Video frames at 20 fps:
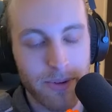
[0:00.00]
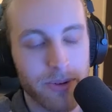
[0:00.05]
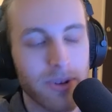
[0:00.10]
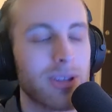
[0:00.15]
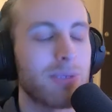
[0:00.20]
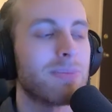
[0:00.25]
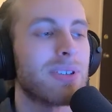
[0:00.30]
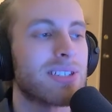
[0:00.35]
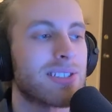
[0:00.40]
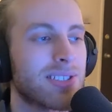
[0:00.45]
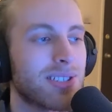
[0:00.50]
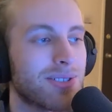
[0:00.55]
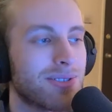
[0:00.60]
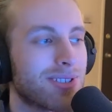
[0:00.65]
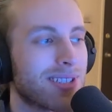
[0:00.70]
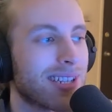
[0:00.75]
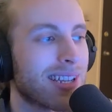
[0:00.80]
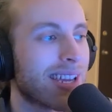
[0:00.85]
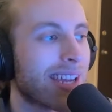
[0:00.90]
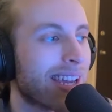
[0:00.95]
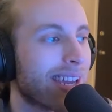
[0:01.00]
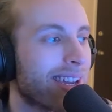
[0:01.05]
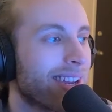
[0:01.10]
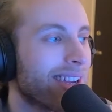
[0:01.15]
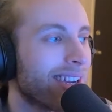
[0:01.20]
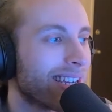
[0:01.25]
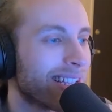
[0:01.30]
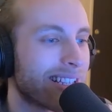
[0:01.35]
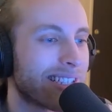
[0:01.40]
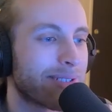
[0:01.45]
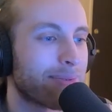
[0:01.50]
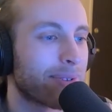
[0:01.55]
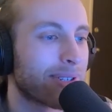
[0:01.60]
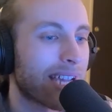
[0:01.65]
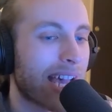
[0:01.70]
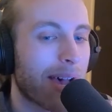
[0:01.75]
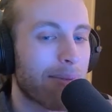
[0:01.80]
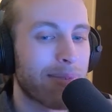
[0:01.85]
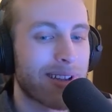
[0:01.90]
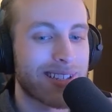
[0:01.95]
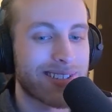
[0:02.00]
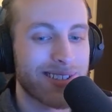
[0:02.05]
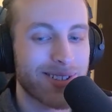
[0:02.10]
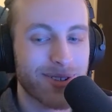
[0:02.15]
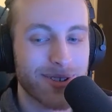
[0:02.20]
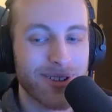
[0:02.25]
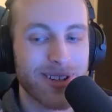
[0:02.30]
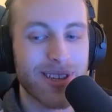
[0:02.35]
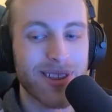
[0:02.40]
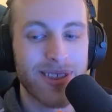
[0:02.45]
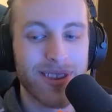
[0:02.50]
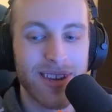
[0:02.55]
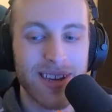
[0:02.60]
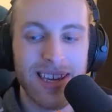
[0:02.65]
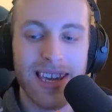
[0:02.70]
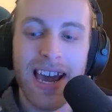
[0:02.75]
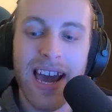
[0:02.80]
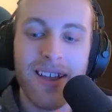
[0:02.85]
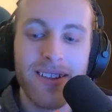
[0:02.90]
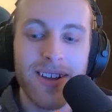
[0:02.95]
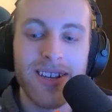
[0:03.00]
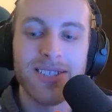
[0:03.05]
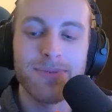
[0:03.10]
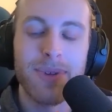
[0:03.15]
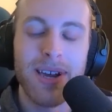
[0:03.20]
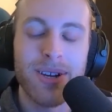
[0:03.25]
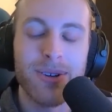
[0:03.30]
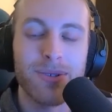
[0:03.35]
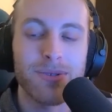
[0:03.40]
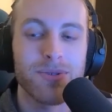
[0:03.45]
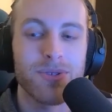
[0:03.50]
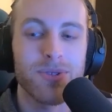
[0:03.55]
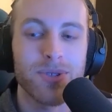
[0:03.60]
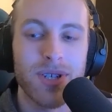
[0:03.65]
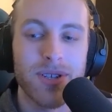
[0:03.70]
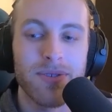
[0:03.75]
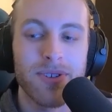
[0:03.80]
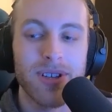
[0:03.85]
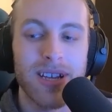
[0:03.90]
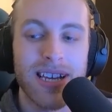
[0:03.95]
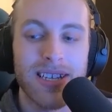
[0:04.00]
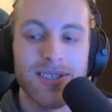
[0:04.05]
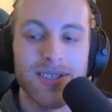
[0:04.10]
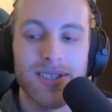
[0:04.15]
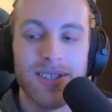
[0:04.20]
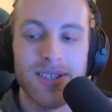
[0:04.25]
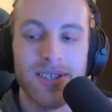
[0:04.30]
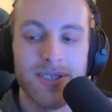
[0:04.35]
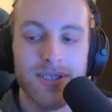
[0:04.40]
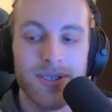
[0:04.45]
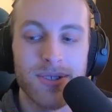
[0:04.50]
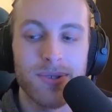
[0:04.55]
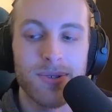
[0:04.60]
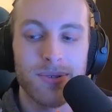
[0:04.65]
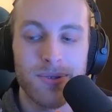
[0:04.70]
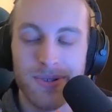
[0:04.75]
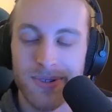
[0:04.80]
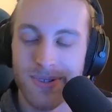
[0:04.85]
We're really missing you today. And someone comments underneath like, yeah, I lost my golden retriever last year too.